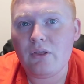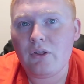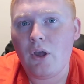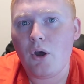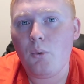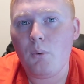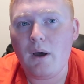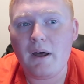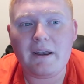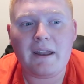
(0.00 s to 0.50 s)

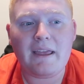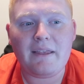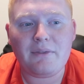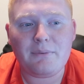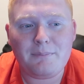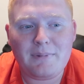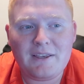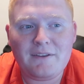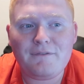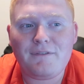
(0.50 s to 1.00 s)
go on
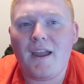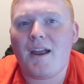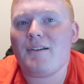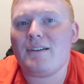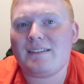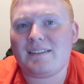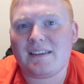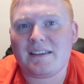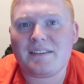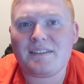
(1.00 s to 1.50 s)
and be
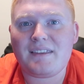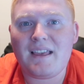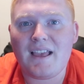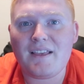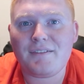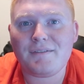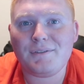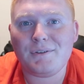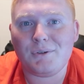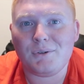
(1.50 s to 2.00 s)
very
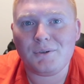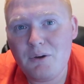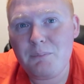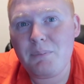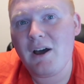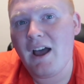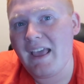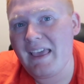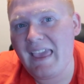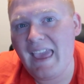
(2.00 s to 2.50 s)
successful.
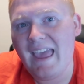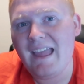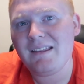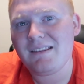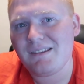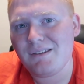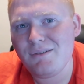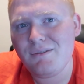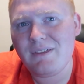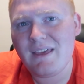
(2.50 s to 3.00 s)
But I can't
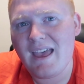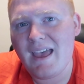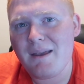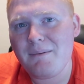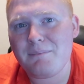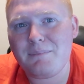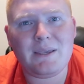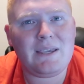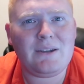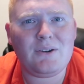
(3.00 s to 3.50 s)
do
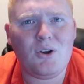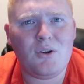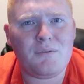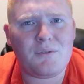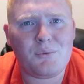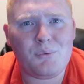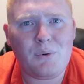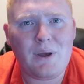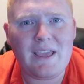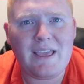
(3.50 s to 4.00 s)
that being
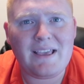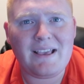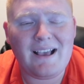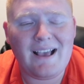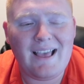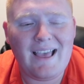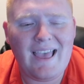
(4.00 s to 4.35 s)
overweight.